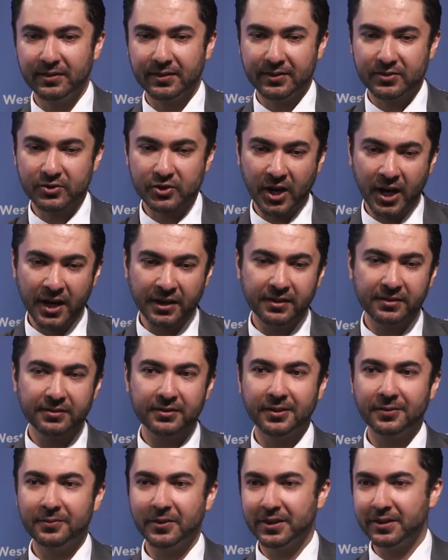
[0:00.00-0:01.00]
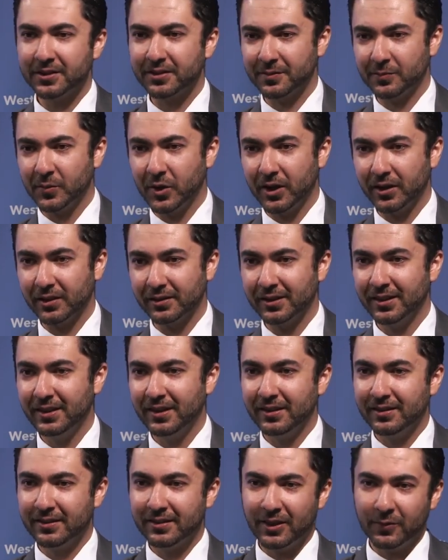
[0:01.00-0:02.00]
the Chinese are very smart.
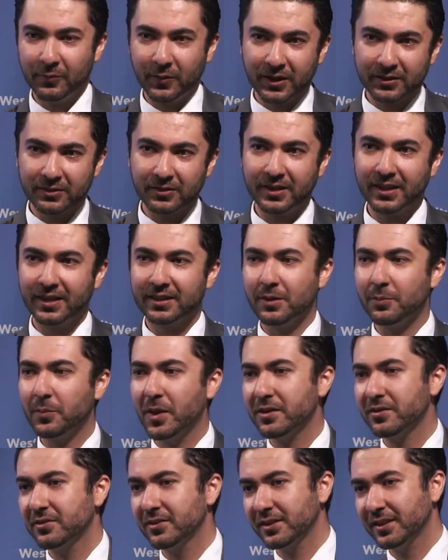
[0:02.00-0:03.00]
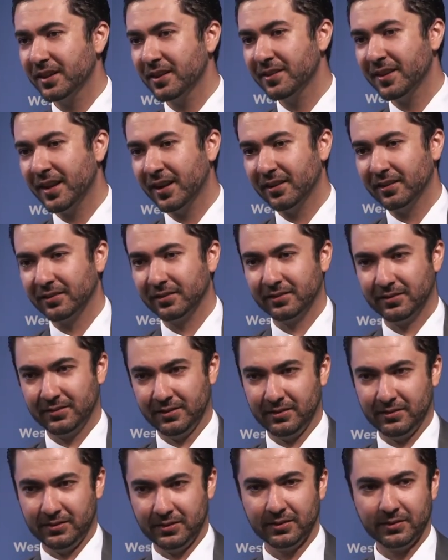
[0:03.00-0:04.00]
They want to get a better deal
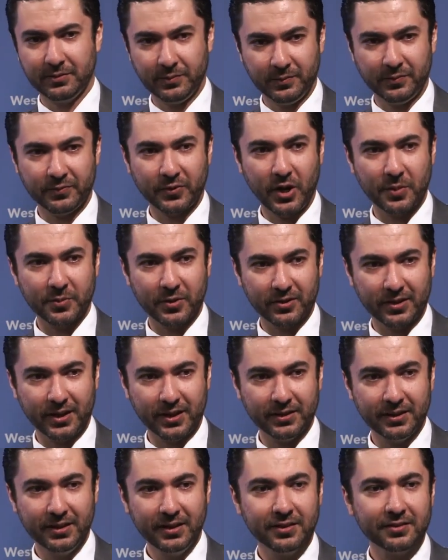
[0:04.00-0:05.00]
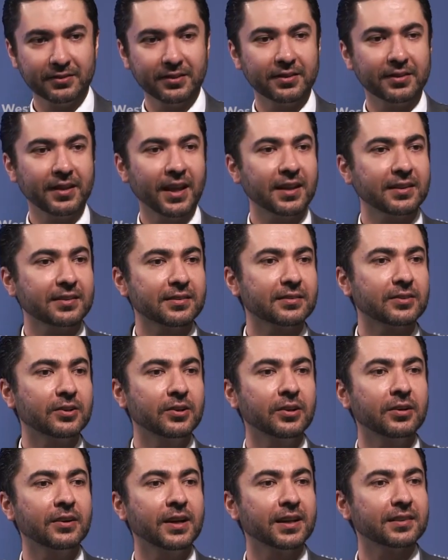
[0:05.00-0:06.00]
than from Iran. So they
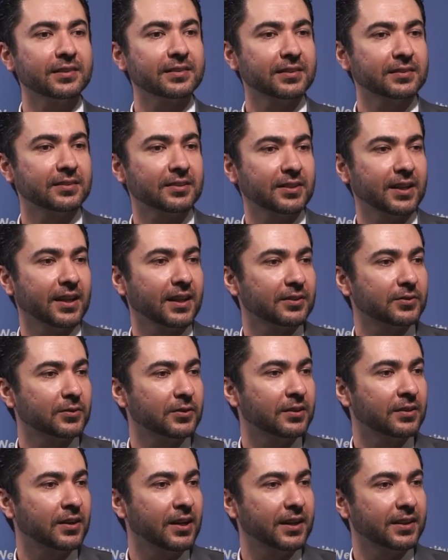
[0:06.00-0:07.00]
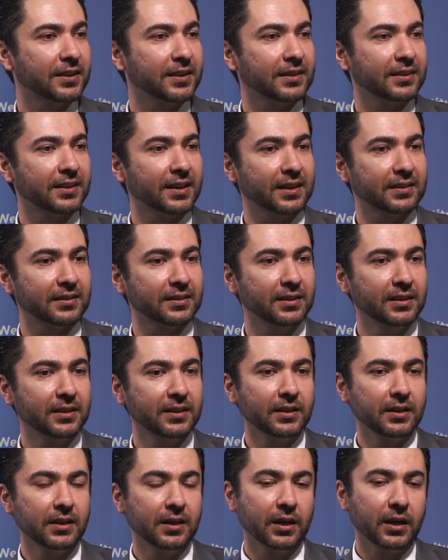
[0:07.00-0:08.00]
go and tell to Iranian that
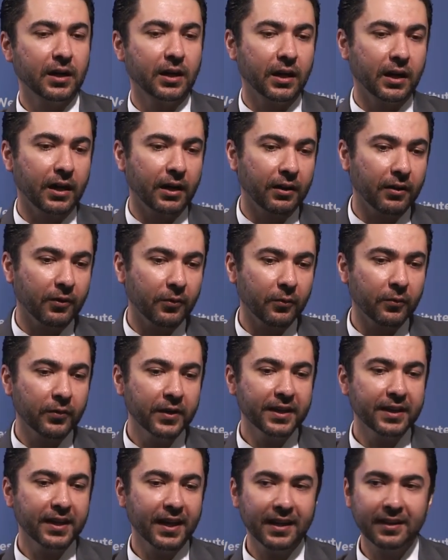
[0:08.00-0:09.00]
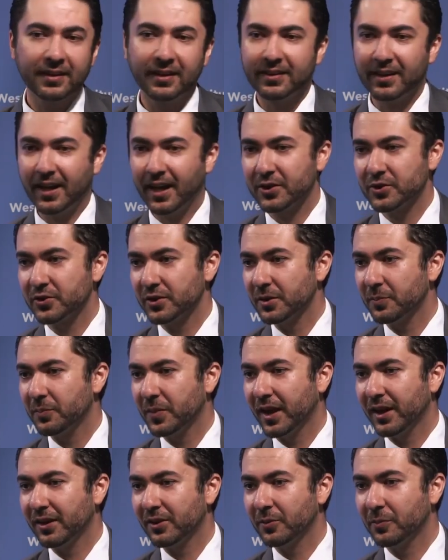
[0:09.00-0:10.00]
we cannot actually
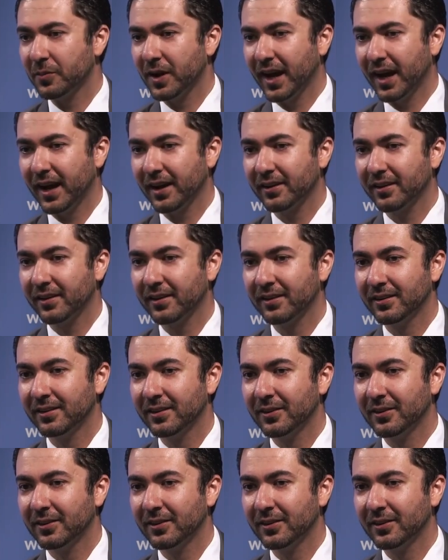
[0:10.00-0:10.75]
pay you back.